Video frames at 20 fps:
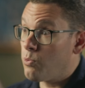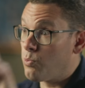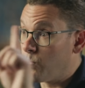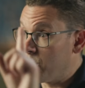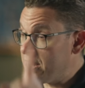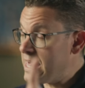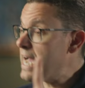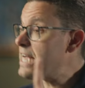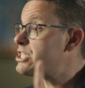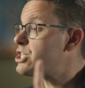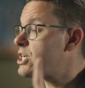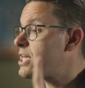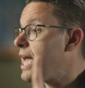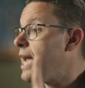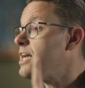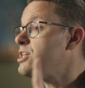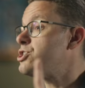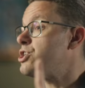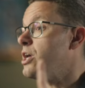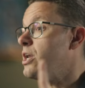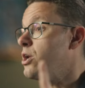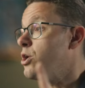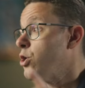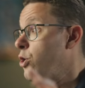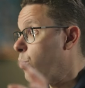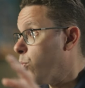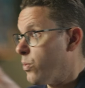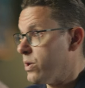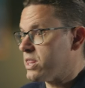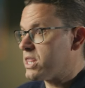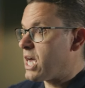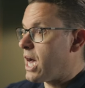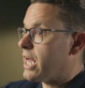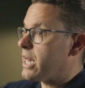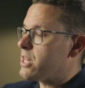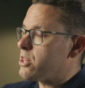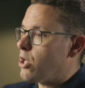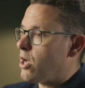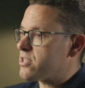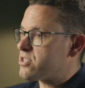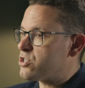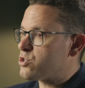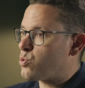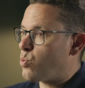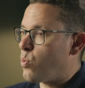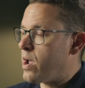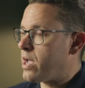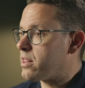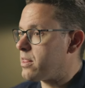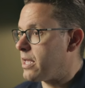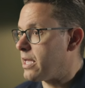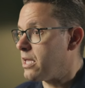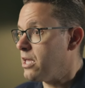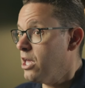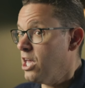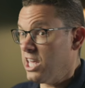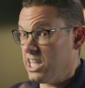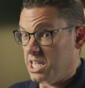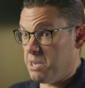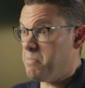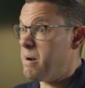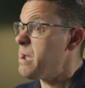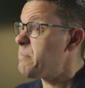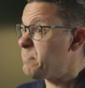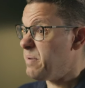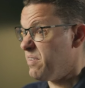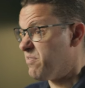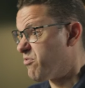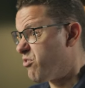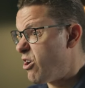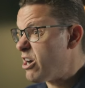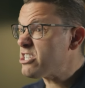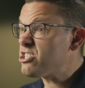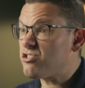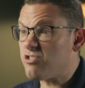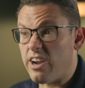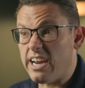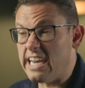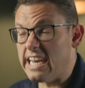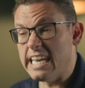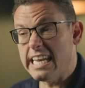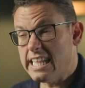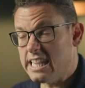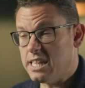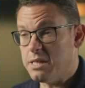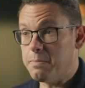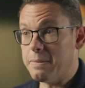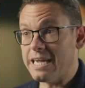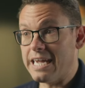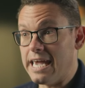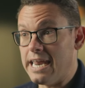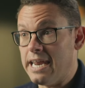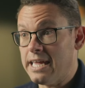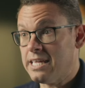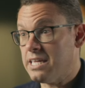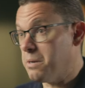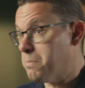With education, with cutting losses quickly, you might be frustrated in the beginning.